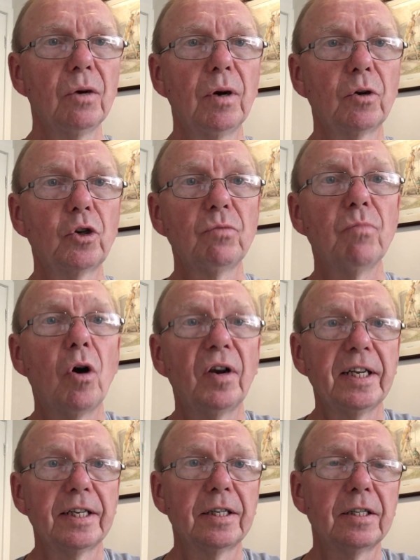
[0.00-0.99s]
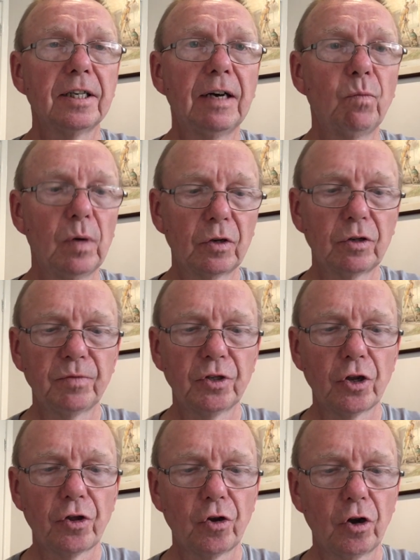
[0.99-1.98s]
Well, good morning and welcome to
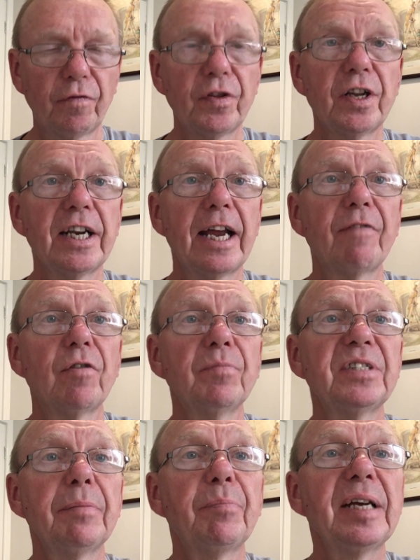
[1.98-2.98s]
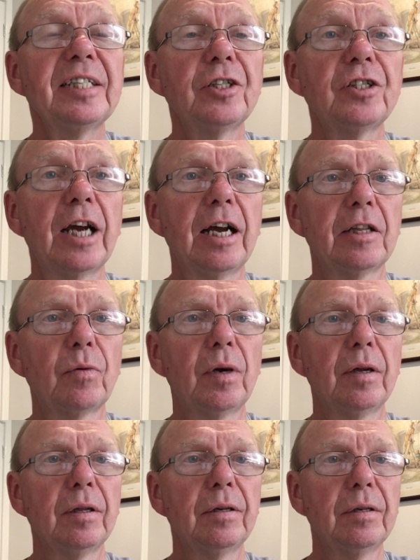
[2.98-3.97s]
the Thought for the Day from St. Peter's,
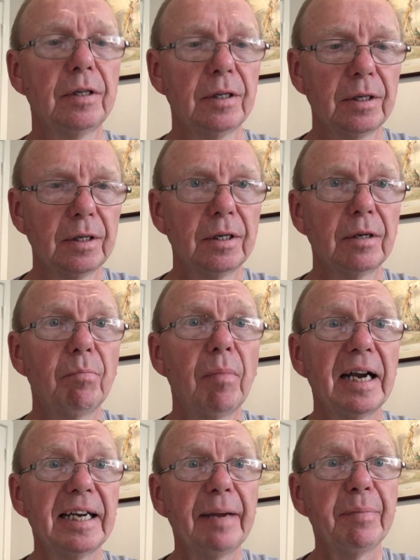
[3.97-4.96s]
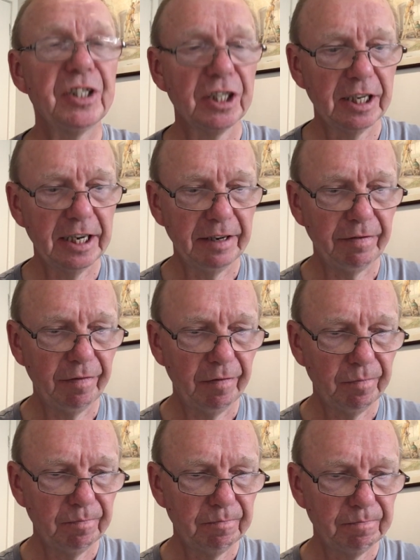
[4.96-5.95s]
Halliwell. My name is Steve.
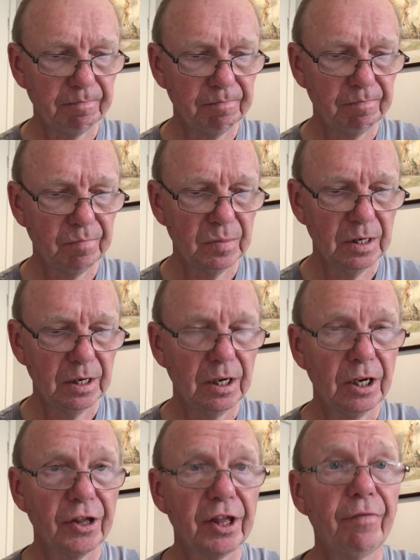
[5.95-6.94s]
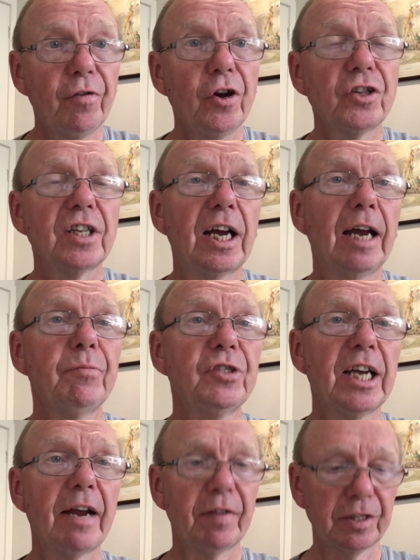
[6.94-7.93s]
The verse I'm
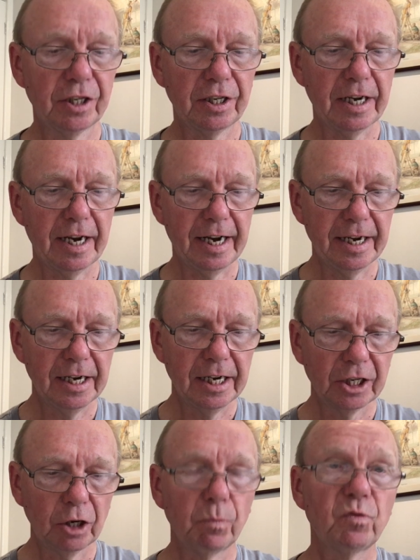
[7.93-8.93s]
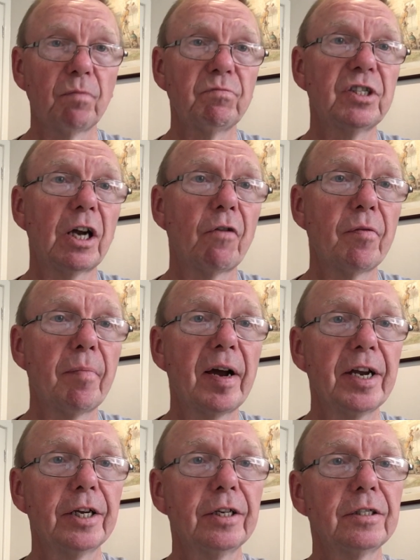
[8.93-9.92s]
sharing today comes from
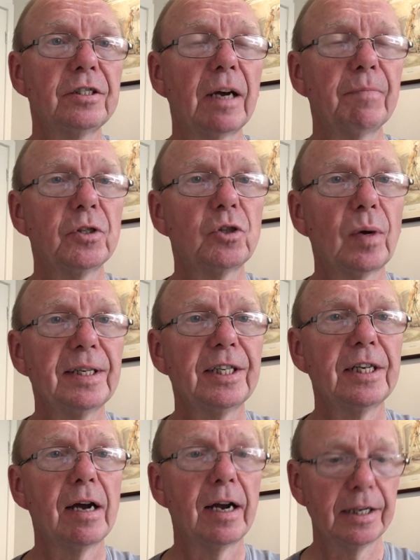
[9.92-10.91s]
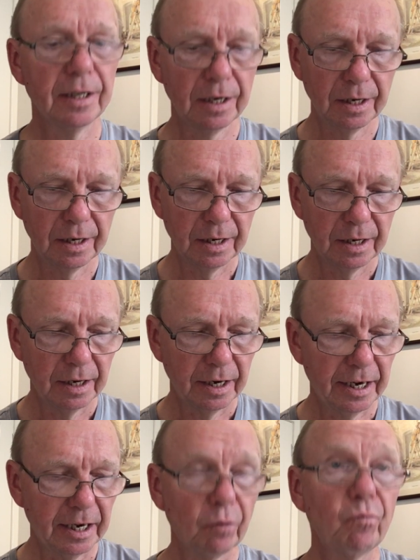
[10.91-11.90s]
Jeremiah chapter 29
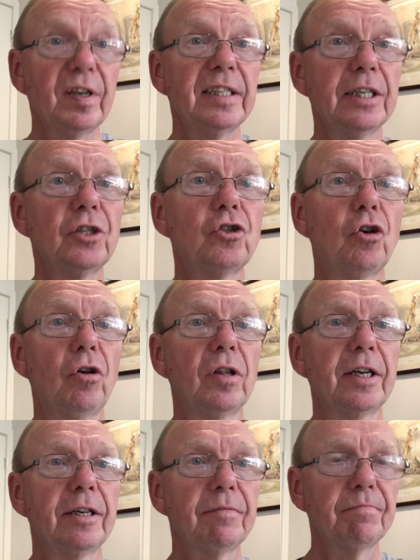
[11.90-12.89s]
and I'll read it shortly.